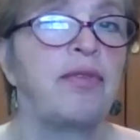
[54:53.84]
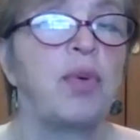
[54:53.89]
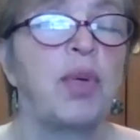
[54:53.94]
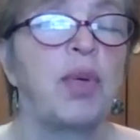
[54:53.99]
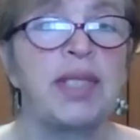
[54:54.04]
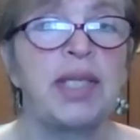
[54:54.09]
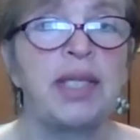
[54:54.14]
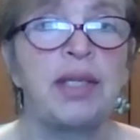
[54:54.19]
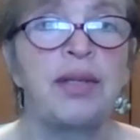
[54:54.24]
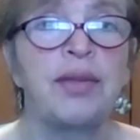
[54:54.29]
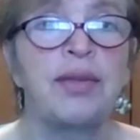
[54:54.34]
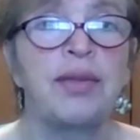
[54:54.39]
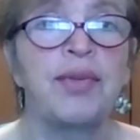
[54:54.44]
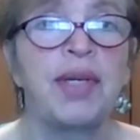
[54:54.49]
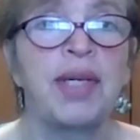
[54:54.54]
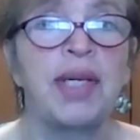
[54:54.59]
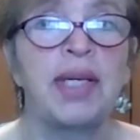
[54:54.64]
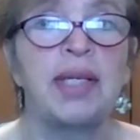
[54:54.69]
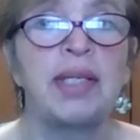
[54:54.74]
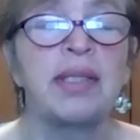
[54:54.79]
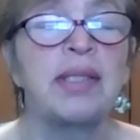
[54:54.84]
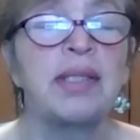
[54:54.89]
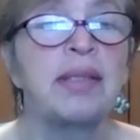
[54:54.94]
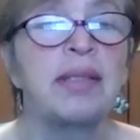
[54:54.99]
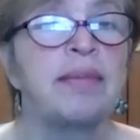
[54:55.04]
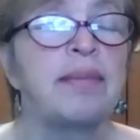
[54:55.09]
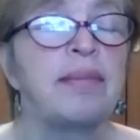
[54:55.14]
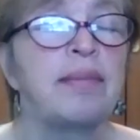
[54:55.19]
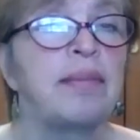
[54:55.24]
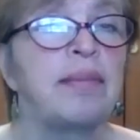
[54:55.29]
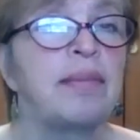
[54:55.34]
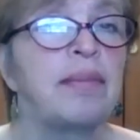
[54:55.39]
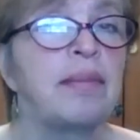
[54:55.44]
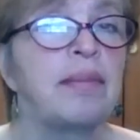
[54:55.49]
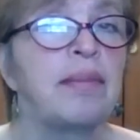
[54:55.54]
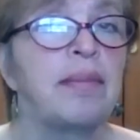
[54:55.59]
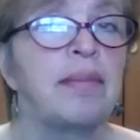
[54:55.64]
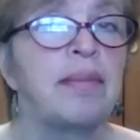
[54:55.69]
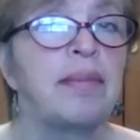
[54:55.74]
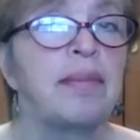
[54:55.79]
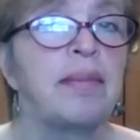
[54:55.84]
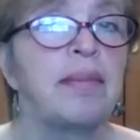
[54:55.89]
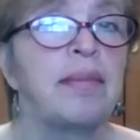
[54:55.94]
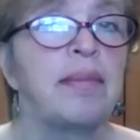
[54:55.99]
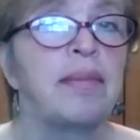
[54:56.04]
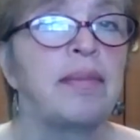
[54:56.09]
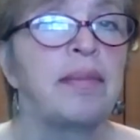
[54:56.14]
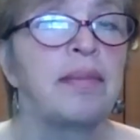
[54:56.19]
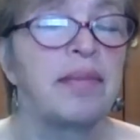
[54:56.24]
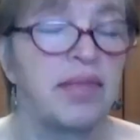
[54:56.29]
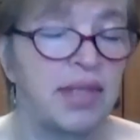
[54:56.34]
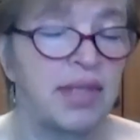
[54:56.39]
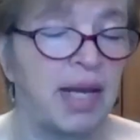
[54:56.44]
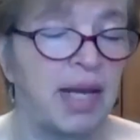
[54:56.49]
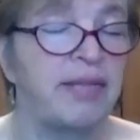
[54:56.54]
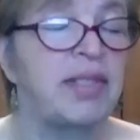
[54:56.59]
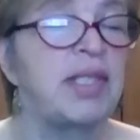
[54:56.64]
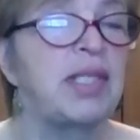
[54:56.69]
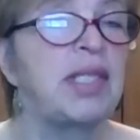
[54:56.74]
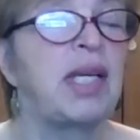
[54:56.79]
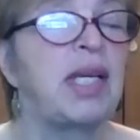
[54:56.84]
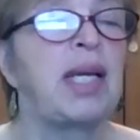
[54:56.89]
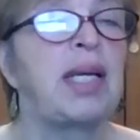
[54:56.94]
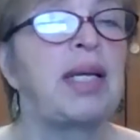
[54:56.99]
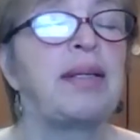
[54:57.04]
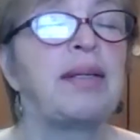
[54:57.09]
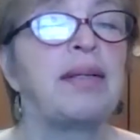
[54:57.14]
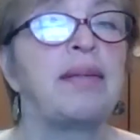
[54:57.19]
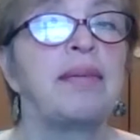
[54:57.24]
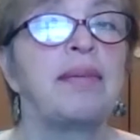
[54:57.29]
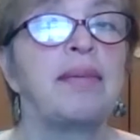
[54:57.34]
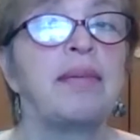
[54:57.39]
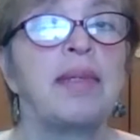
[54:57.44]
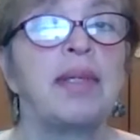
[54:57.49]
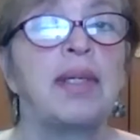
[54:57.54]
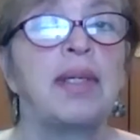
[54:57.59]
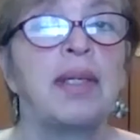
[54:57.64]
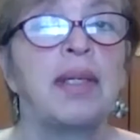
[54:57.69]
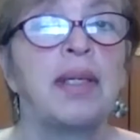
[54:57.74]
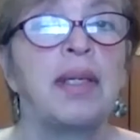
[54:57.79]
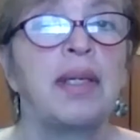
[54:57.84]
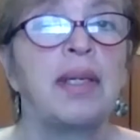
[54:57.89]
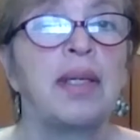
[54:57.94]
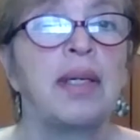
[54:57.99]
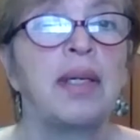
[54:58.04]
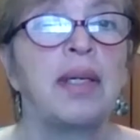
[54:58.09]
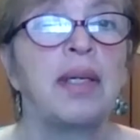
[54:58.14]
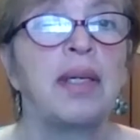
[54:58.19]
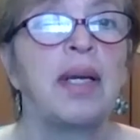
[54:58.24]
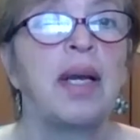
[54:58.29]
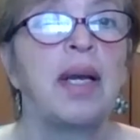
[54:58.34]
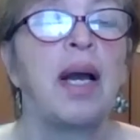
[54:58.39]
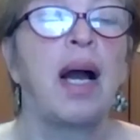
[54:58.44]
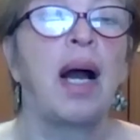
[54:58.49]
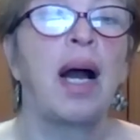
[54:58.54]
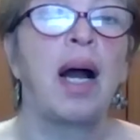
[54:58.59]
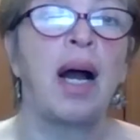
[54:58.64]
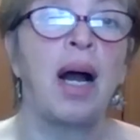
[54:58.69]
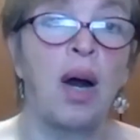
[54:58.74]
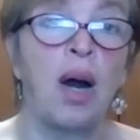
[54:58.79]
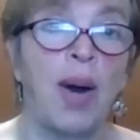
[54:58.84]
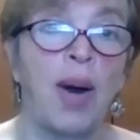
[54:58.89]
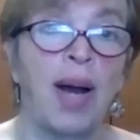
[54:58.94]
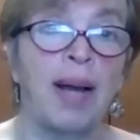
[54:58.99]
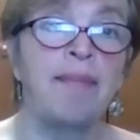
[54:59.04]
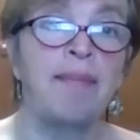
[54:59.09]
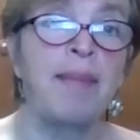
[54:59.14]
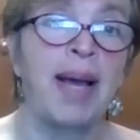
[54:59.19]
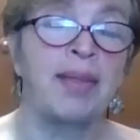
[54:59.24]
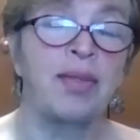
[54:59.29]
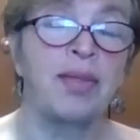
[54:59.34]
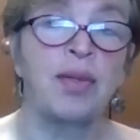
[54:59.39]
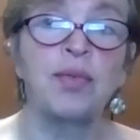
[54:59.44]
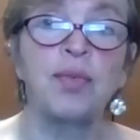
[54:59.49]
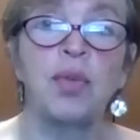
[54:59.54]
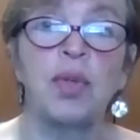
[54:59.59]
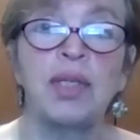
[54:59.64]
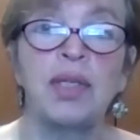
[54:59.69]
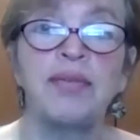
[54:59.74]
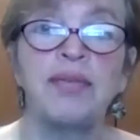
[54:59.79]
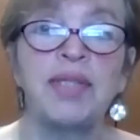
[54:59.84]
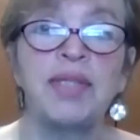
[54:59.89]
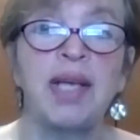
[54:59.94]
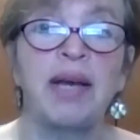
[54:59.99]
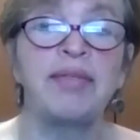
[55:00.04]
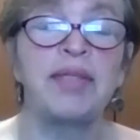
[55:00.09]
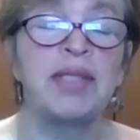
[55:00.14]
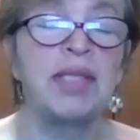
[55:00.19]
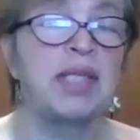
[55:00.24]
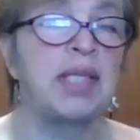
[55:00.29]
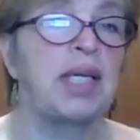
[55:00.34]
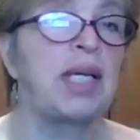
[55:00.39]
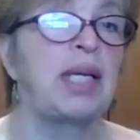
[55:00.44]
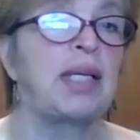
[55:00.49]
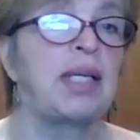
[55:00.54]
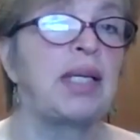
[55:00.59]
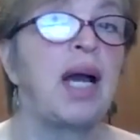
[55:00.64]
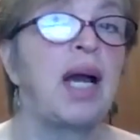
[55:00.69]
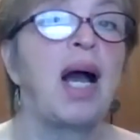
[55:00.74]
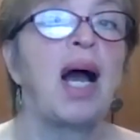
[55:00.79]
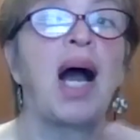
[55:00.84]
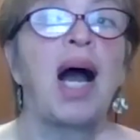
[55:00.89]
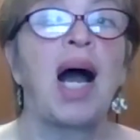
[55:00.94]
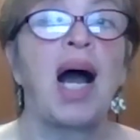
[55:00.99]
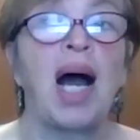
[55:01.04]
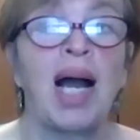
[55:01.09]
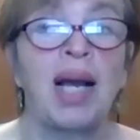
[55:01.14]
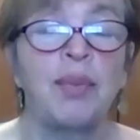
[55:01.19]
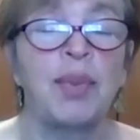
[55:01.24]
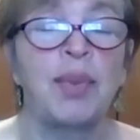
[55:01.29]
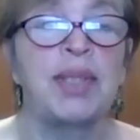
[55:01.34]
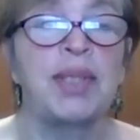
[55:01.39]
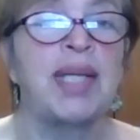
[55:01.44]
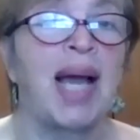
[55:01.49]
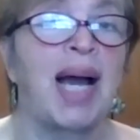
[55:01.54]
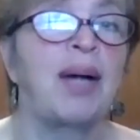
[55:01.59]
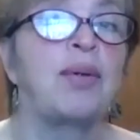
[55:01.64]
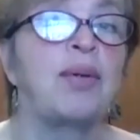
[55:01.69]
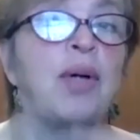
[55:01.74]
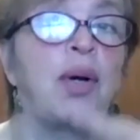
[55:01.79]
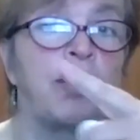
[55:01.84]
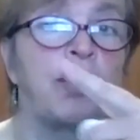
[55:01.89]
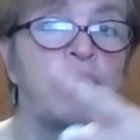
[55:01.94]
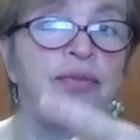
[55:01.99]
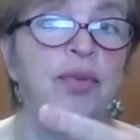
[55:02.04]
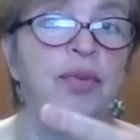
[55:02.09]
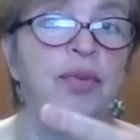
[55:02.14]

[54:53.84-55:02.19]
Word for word: 14 and three is 17. 17. Oh, I met the rule of 17. I will now go to